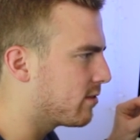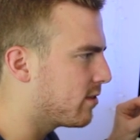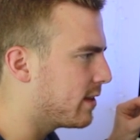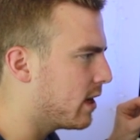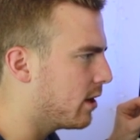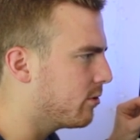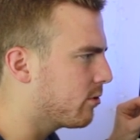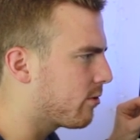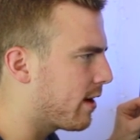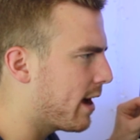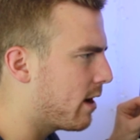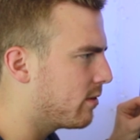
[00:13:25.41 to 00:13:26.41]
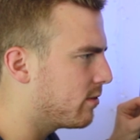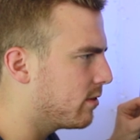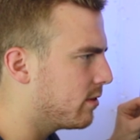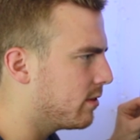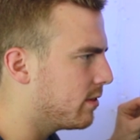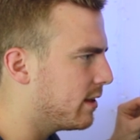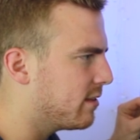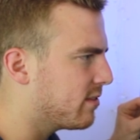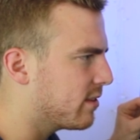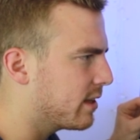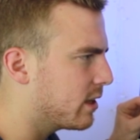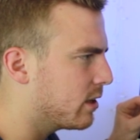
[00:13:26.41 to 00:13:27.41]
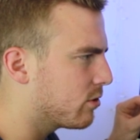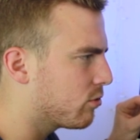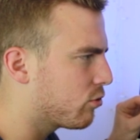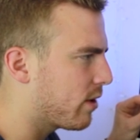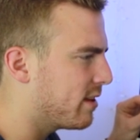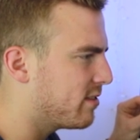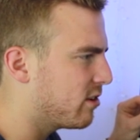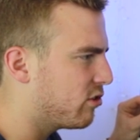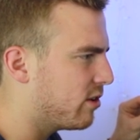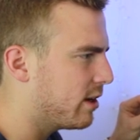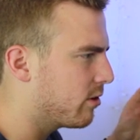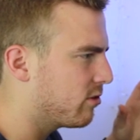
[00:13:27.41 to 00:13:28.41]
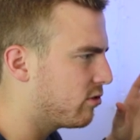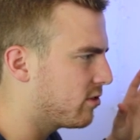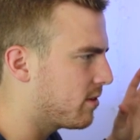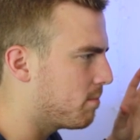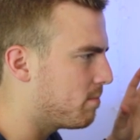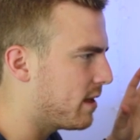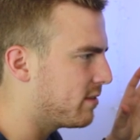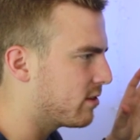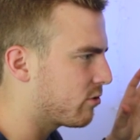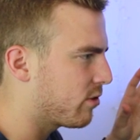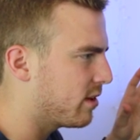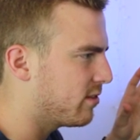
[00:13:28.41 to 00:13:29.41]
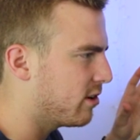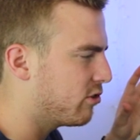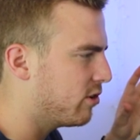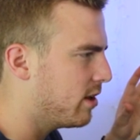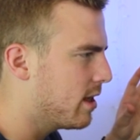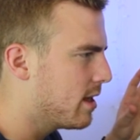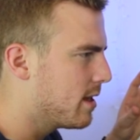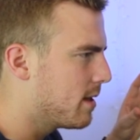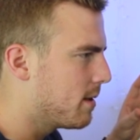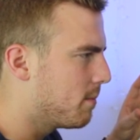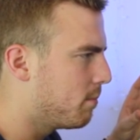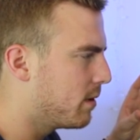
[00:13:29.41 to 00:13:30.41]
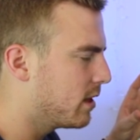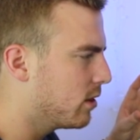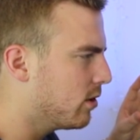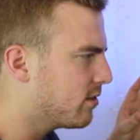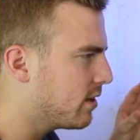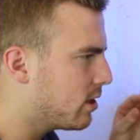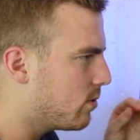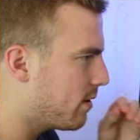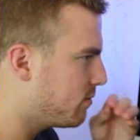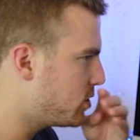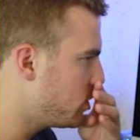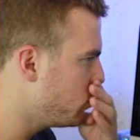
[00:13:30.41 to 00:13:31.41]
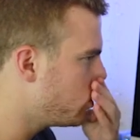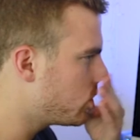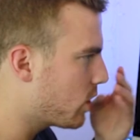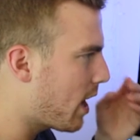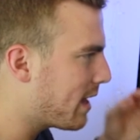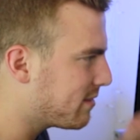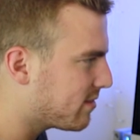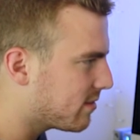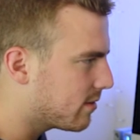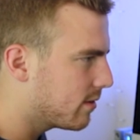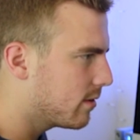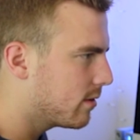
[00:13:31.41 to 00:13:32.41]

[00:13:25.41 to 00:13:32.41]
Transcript: So the underground, this little transition here is just a basic transition, but it looks like you have 2 shots